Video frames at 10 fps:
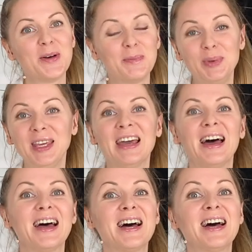be
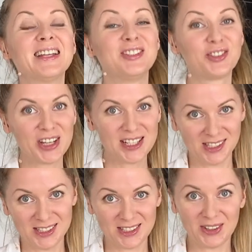
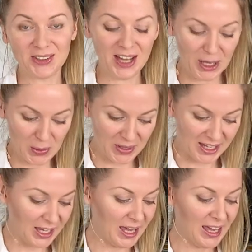drizzles on our
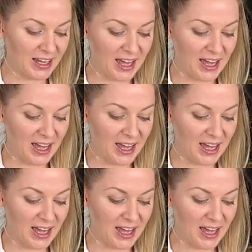cake.